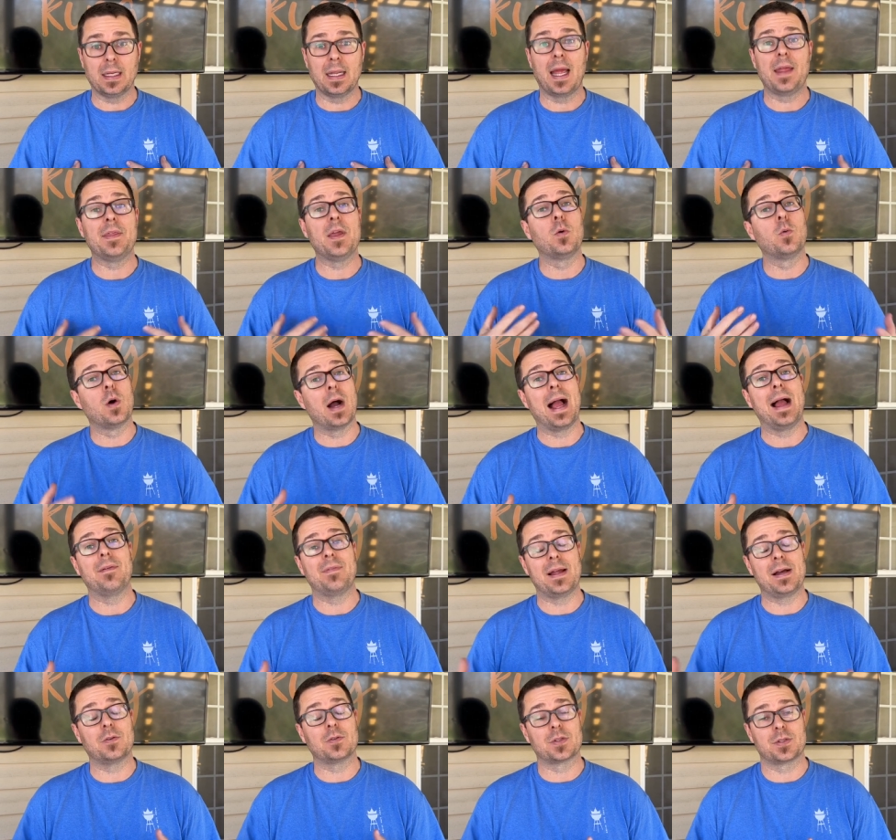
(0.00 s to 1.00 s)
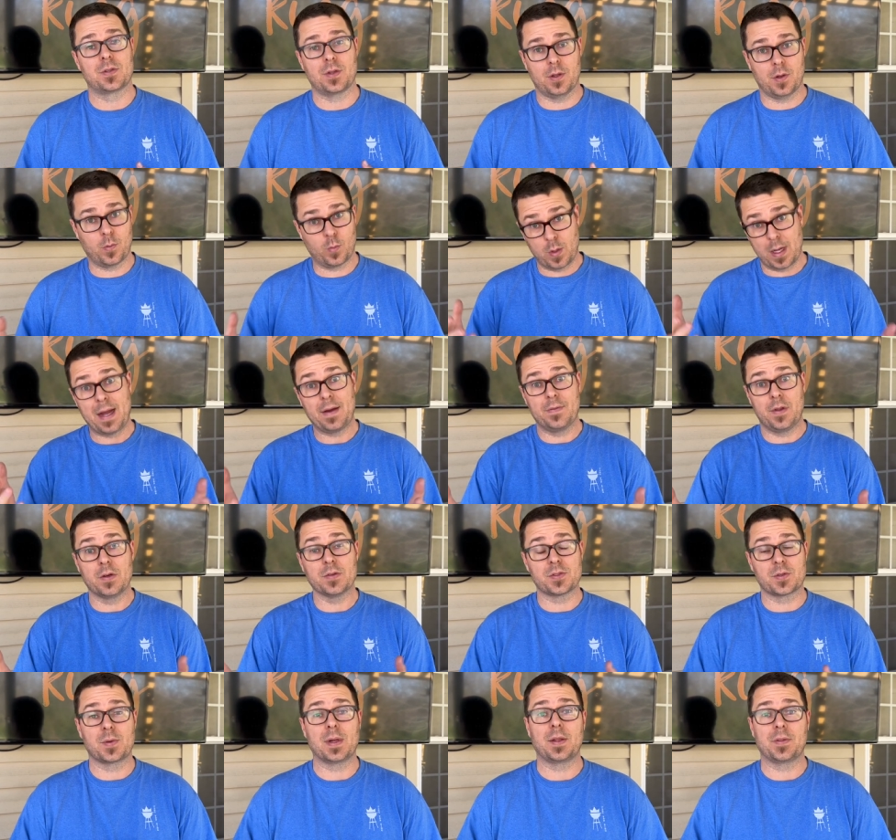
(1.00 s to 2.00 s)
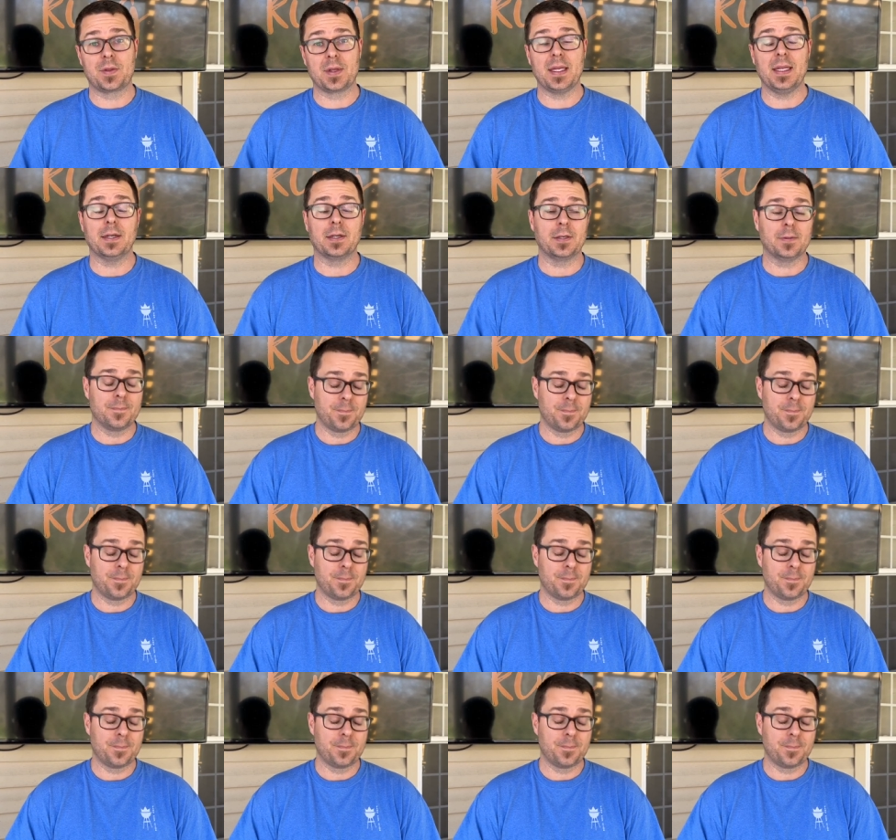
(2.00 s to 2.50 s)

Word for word: And then we'll have those, we'll have those throughout the year.